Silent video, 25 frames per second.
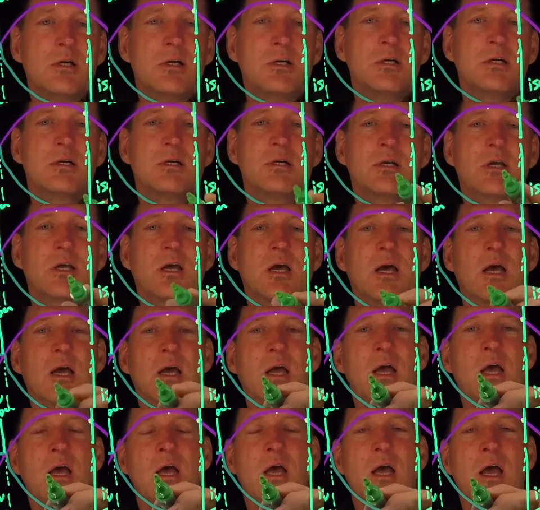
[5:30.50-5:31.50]

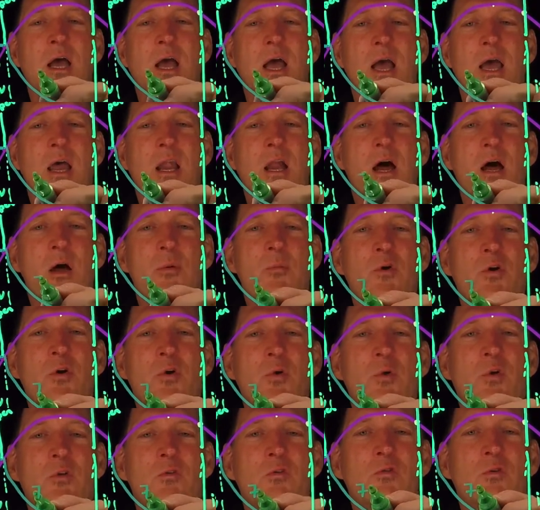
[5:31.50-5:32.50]
okay, and I'm
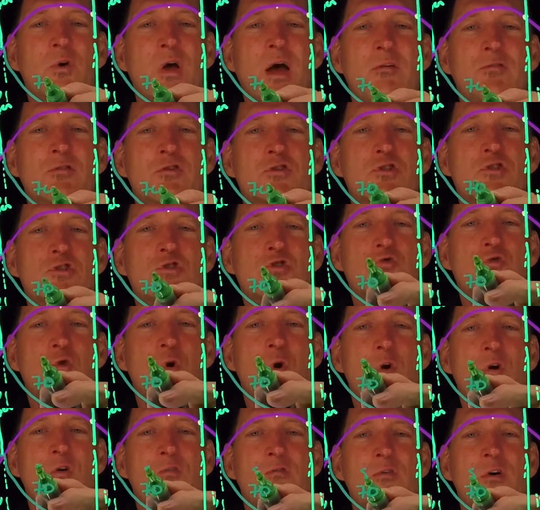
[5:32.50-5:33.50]
going to have a
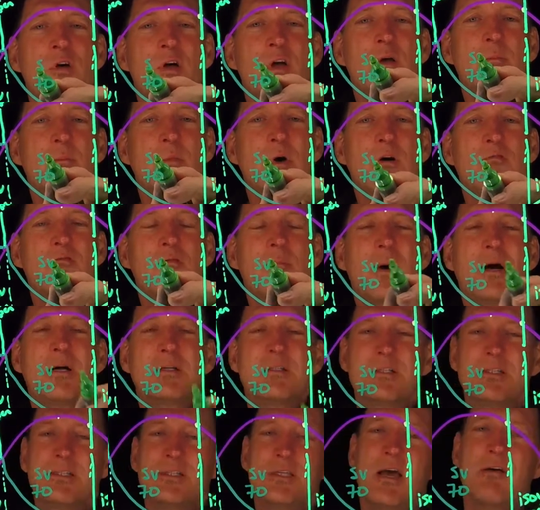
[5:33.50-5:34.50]
stroke volume of about
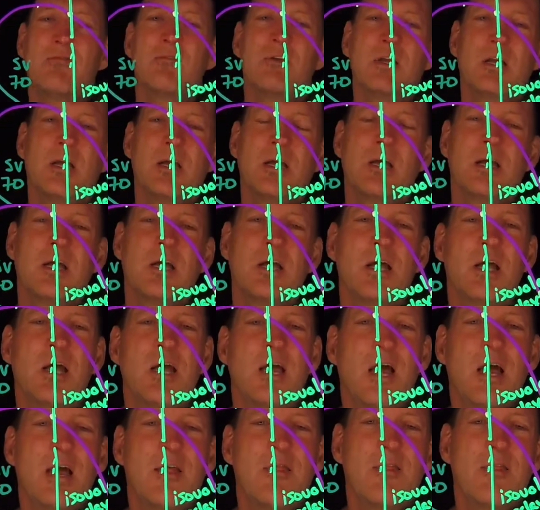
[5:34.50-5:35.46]
70, and